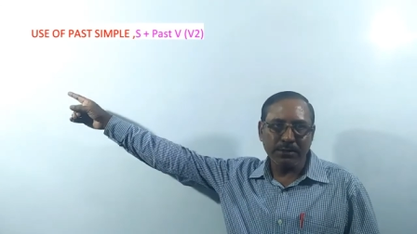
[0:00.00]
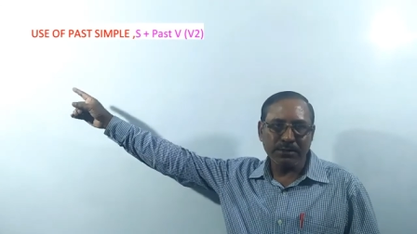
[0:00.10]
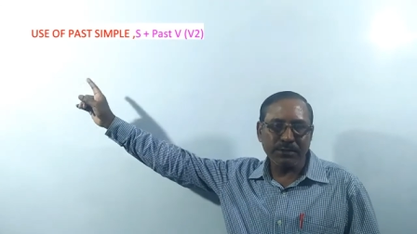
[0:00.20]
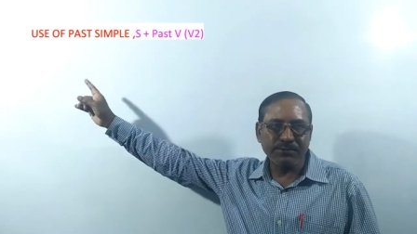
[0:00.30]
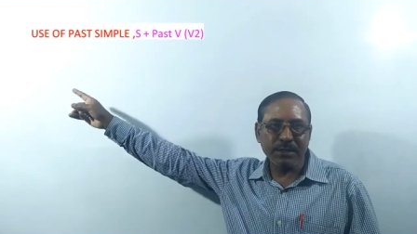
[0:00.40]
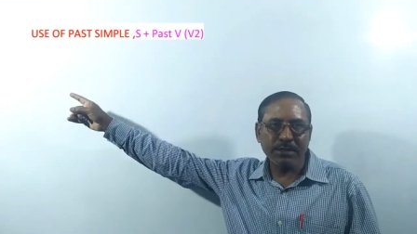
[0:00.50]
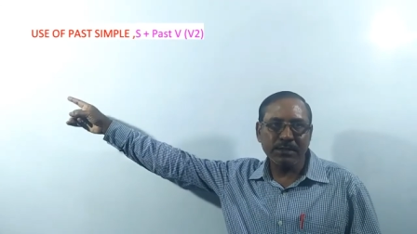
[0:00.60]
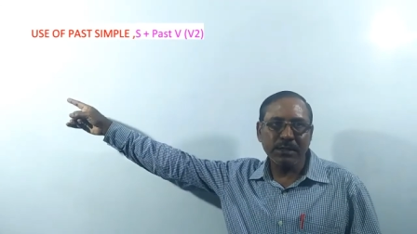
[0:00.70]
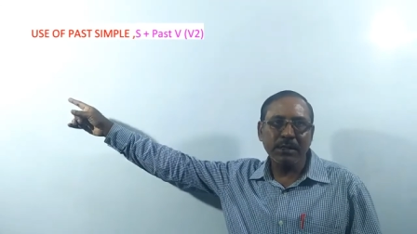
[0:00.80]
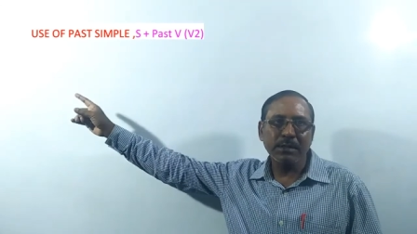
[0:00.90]

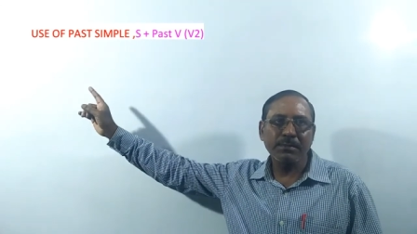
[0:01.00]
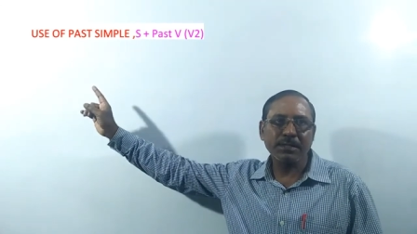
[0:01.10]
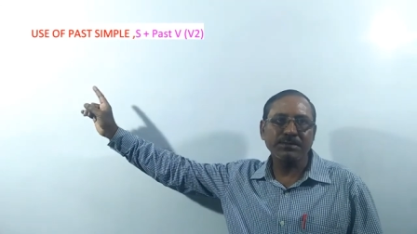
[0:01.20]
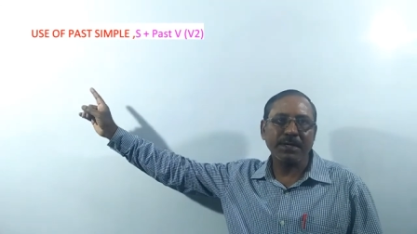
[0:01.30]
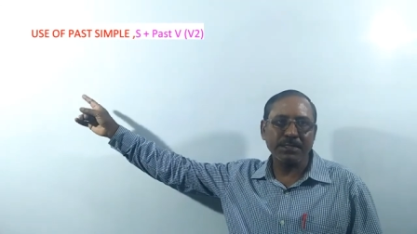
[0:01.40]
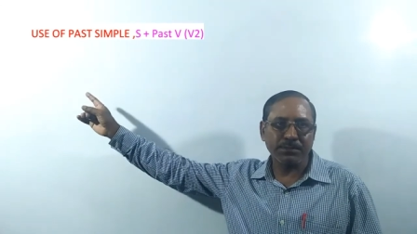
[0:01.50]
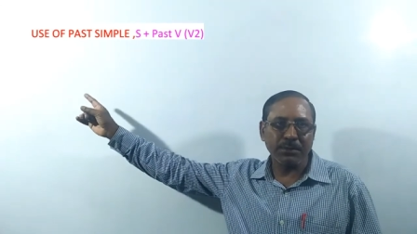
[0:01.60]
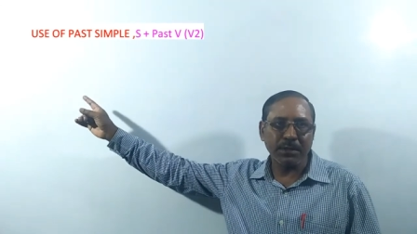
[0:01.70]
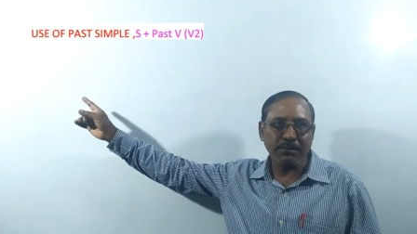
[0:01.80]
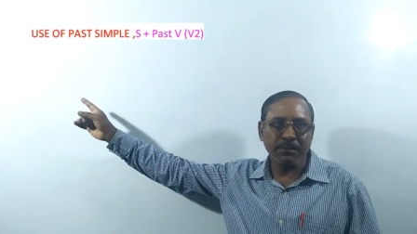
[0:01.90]
subject plus past
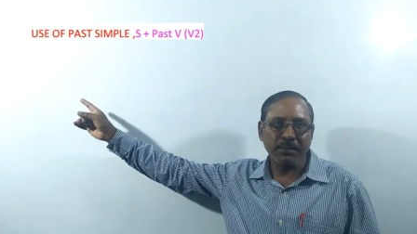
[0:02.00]
verb,